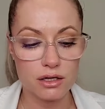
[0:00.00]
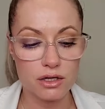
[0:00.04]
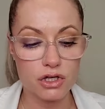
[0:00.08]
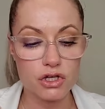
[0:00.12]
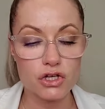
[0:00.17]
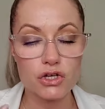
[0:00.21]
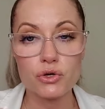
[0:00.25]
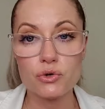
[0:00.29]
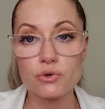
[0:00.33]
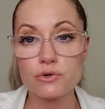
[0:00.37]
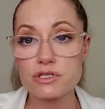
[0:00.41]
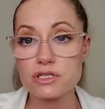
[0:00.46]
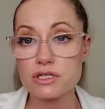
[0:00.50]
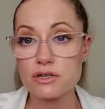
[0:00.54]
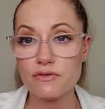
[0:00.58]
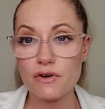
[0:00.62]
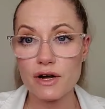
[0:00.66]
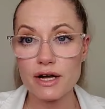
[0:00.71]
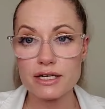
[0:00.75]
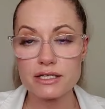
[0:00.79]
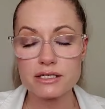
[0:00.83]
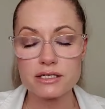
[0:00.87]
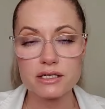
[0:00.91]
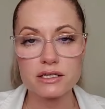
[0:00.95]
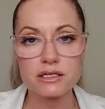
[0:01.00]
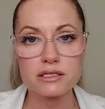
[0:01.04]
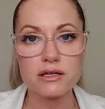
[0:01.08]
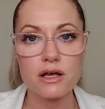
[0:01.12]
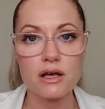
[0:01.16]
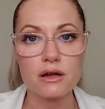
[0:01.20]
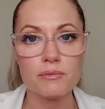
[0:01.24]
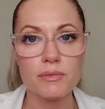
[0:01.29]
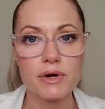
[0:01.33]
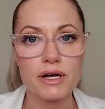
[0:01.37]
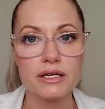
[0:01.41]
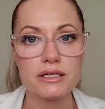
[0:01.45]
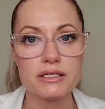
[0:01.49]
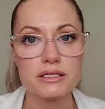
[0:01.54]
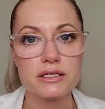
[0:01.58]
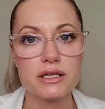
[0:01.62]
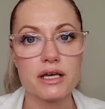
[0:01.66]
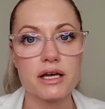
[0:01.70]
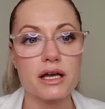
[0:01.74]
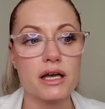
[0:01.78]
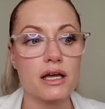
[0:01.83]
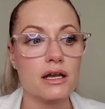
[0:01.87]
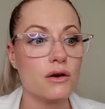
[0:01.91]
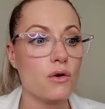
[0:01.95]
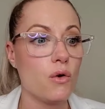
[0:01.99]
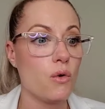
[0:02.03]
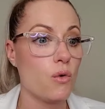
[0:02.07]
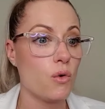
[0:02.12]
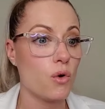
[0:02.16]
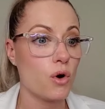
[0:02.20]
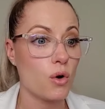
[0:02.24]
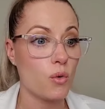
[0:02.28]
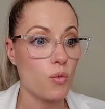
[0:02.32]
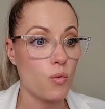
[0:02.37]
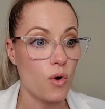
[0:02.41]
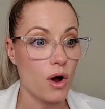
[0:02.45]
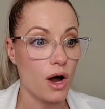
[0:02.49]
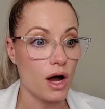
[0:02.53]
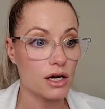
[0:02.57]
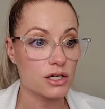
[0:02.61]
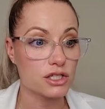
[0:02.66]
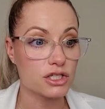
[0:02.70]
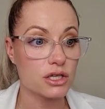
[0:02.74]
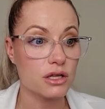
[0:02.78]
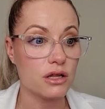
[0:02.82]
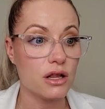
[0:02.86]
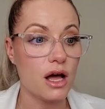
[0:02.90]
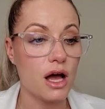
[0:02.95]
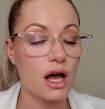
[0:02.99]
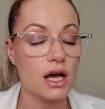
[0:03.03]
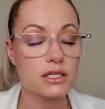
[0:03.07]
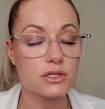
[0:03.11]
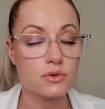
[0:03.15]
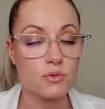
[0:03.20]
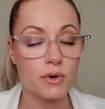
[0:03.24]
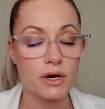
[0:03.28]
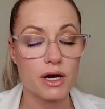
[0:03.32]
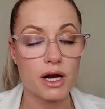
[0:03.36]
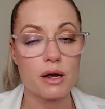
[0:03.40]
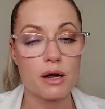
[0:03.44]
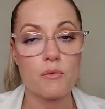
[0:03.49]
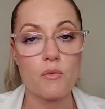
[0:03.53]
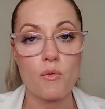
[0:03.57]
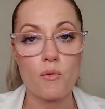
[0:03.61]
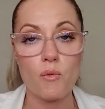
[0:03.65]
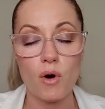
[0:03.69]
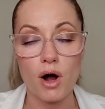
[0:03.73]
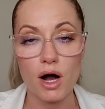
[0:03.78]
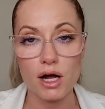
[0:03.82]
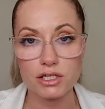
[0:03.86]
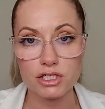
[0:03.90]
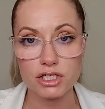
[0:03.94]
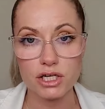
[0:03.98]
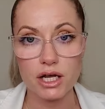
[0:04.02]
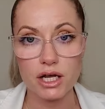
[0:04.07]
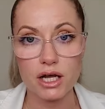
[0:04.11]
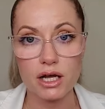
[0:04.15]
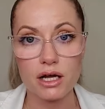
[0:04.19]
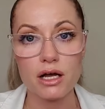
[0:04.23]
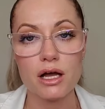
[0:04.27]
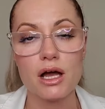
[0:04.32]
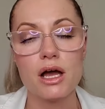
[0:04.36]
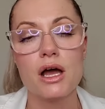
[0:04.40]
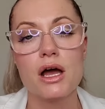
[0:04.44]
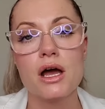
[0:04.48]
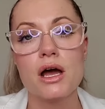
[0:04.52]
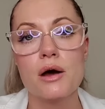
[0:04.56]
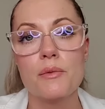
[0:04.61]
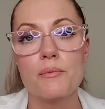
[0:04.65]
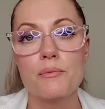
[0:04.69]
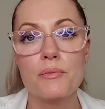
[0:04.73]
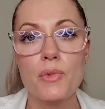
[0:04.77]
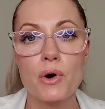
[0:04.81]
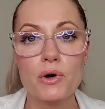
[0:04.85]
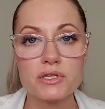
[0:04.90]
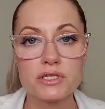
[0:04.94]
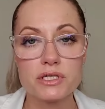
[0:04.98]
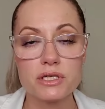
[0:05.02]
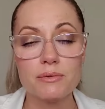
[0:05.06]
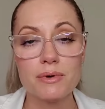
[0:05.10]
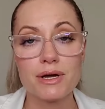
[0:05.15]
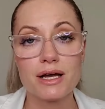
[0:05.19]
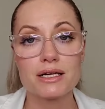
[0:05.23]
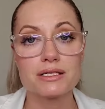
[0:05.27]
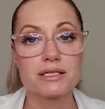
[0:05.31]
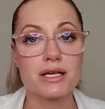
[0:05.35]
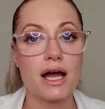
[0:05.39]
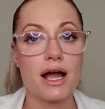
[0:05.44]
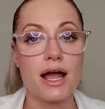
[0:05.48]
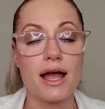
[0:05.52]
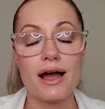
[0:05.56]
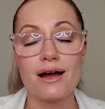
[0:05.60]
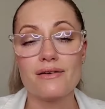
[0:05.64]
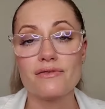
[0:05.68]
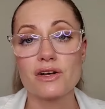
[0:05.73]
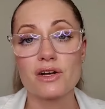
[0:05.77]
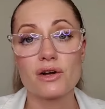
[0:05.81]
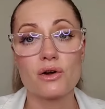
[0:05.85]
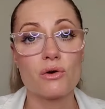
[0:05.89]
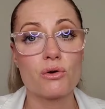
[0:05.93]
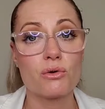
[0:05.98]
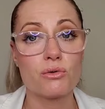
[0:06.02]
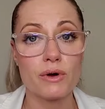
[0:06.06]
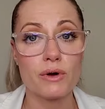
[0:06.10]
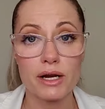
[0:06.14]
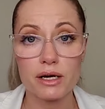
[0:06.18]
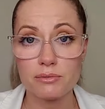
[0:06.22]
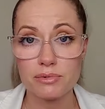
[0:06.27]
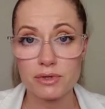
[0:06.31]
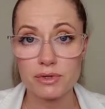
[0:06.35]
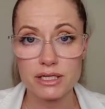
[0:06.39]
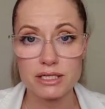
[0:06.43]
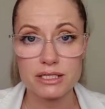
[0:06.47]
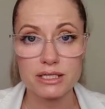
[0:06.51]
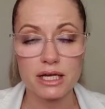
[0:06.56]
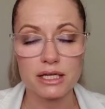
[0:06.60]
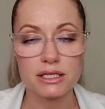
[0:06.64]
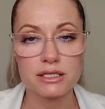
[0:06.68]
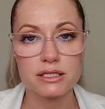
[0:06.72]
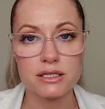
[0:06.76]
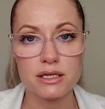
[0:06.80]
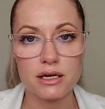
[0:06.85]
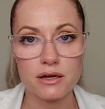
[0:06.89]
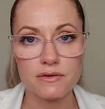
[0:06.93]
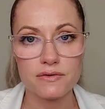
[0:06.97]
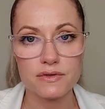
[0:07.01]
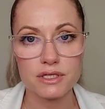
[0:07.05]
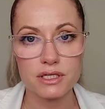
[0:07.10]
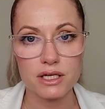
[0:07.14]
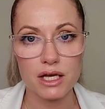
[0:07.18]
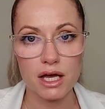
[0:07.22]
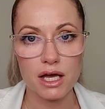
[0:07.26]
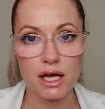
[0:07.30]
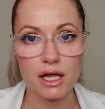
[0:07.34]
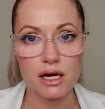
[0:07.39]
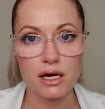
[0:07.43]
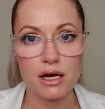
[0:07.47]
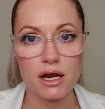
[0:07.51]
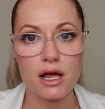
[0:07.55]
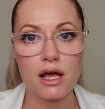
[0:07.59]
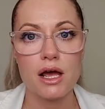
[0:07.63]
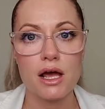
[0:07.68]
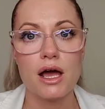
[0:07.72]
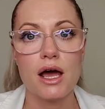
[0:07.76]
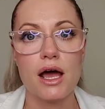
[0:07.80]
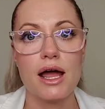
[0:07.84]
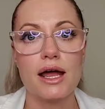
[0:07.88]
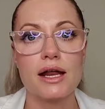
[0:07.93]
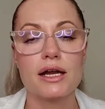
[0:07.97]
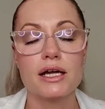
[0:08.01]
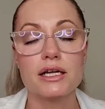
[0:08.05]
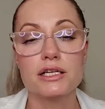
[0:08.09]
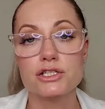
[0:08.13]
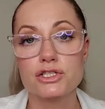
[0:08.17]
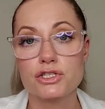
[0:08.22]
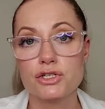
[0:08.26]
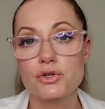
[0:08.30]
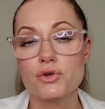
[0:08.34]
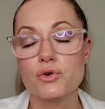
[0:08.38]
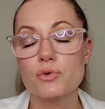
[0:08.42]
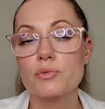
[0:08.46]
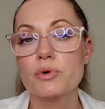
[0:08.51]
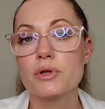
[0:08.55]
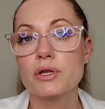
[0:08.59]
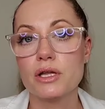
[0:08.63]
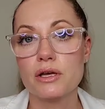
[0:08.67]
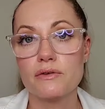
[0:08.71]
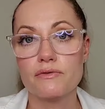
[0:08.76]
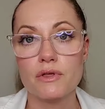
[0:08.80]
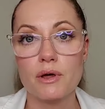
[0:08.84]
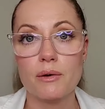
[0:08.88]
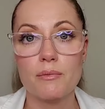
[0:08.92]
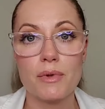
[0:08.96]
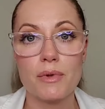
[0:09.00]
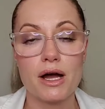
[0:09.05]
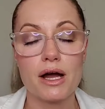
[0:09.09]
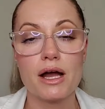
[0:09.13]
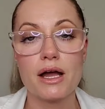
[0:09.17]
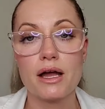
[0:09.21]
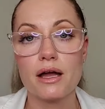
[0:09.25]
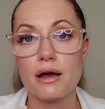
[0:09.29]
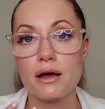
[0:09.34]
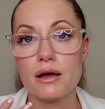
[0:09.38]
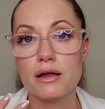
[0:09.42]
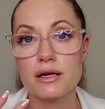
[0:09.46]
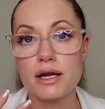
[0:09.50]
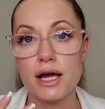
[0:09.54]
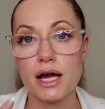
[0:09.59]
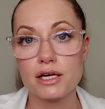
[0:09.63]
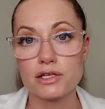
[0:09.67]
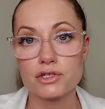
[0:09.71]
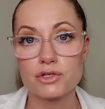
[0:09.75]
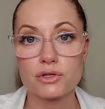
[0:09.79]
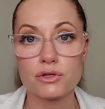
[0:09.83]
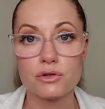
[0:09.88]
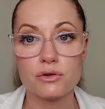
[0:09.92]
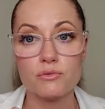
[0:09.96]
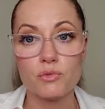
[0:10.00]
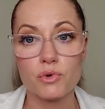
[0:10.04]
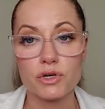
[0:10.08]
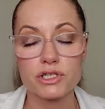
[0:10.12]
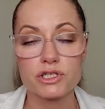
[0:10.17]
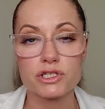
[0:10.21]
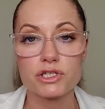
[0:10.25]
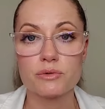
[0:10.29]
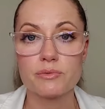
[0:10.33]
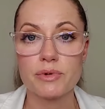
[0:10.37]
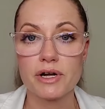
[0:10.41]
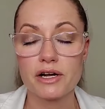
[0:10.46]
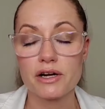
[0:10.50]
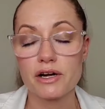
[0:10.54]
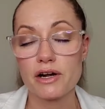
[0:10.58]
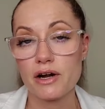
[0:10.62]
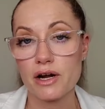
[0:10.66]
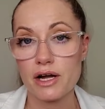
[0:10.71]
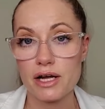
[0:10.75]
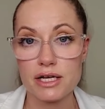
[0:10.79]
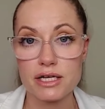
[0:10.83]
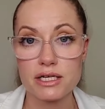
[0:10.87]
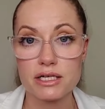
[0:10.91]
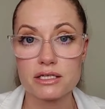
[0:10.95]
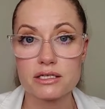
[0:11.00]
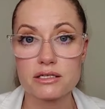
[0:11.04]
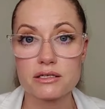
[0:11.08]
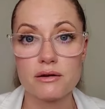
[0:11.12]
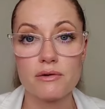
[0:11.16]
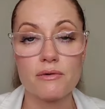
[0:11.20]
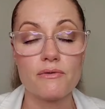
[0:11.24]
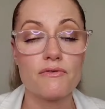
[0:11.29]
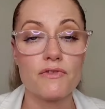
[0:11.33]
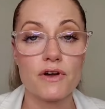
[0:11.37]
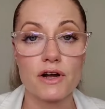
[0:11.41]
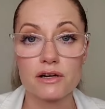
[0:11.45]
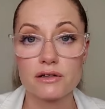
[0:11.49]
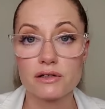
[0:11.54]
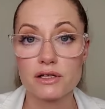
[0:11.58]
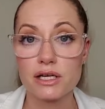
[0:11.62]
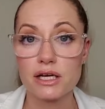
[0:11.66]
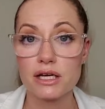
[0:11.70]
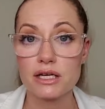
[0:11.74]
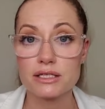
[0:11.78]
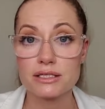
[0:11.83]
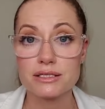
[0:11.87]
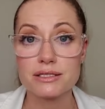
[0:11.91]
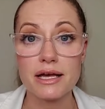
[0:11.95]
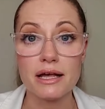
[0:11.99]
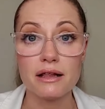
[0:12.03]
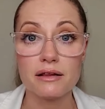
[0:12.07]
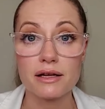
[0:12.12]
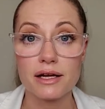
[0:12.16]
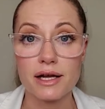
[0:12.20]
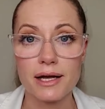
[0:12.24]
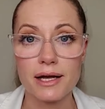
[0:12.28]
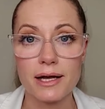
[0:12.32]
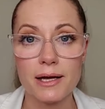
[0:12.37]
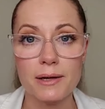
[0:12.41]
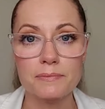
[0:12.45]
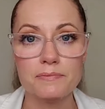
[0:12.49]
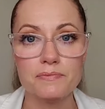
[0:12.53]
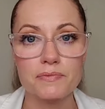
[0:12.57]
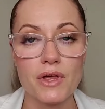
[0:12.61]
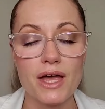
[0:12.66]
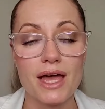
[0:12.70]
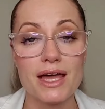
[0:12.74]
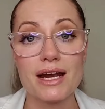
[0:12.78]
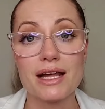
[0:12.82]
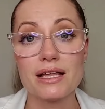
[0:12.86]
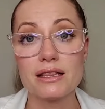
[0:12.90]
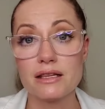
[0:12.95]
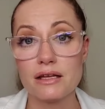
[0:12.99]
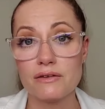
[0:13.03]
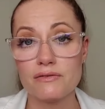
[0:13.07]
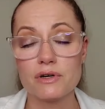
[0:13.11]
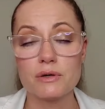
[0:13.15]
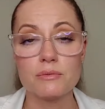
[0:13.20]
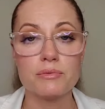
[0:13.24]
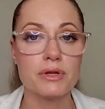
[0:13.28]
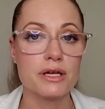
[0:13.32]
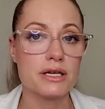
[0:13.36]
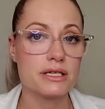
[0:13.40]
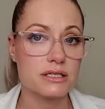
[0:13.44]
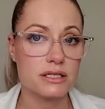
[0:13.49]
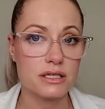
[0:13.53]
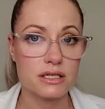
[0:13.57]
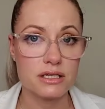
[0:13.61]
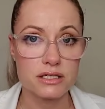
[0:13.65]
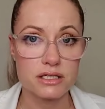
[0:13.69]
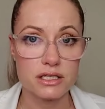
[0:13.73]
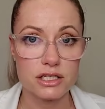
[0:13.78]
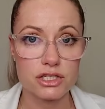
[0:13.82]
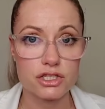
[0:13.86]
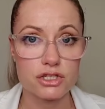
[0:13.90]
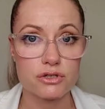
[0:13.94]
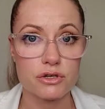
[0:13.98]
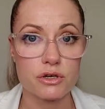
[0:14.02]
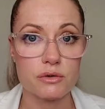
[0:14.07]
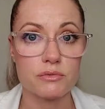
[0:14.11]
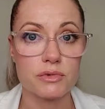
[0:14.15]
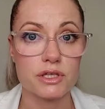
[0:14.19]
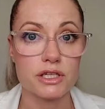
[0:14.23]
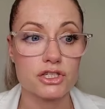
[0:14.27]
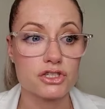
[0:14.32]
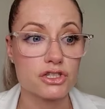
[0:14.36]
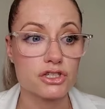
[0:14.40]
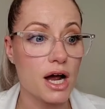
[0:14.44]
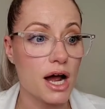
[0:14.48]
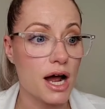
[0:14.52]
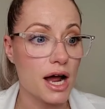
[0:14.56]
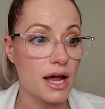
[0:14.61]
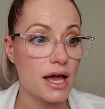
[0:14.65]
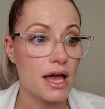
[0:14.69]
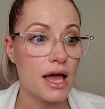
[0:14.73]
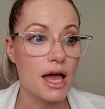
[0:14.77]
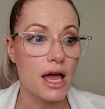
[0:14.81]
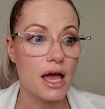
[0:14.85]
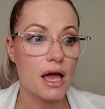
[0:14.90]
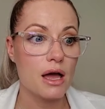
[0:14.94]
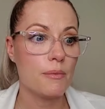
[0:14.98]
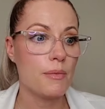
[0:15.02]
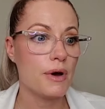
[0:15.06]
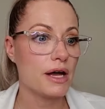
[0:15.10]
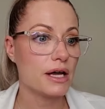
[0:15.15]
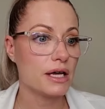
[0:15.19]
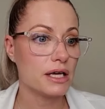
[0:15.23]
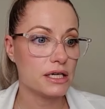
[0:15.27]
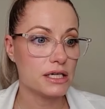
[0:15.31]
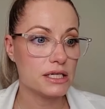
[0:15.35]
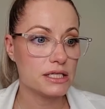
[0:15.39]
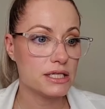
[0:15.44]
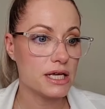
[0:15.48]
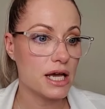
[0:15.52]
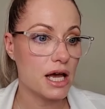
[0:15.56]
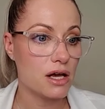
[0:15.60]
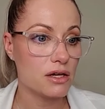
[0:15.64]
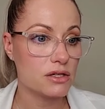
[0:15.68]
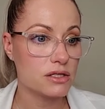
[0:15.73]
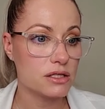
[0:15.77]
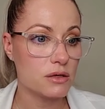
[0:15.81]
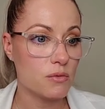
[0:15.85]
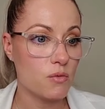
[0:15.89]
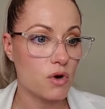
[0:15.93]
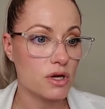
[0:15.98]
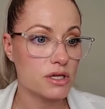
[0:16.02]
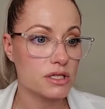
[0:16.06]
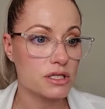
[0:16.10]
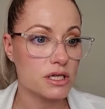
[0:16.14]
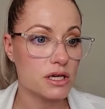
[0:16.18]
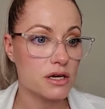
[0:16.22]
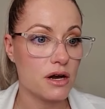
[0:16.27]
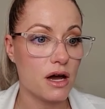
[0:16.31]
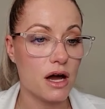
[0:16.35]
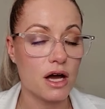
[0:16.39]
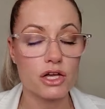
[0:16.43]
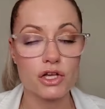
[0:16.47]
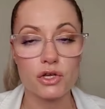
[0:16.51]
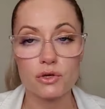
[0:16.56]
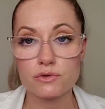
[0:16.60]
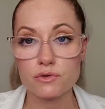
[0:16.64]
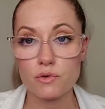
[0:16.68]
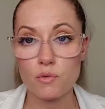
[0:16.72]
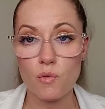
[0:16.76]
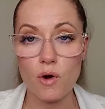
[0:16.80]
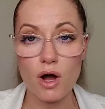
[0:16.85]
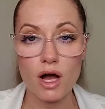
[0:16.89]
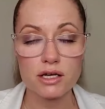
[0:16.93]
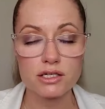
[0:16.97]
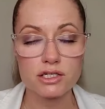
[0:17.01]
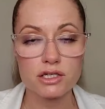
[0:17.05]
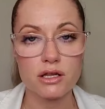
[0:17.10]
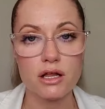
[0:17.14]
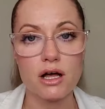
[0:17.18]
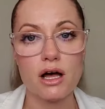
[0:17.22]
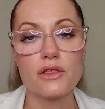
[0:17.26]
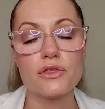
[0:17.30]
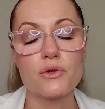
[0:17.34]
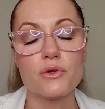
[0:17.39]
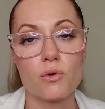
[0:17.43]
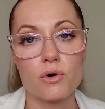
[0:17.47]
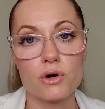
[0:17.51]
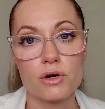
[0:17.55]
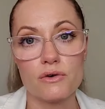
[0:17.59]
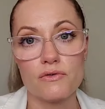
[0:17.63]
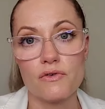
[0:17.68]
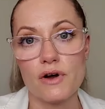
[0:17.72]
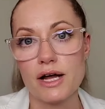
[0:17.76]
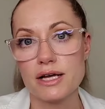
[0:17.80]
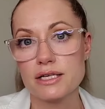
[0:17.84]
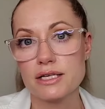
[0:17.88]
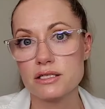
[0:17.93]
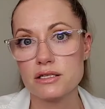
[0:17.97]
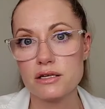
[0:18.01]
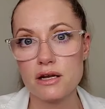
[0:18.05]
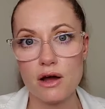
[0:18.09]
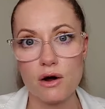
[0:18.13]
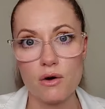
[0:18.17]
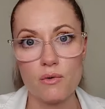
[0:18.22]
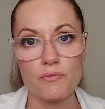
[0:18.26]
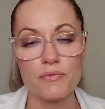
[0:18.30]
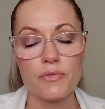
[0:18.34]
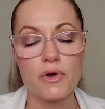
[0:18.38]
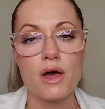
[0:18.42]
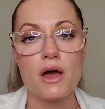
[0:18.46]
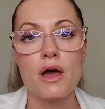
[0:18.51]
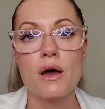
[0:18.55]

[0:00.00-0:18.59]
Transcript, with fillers: use devices on my skin or washcloths when I'm washing, mostly because I have incredibly sensitive skin and I do believe that my natural moisture barrier is fairly delicate. And I live in a place that is extremely dry. Am I gonna tell someone to not use a washcloth or a device? No.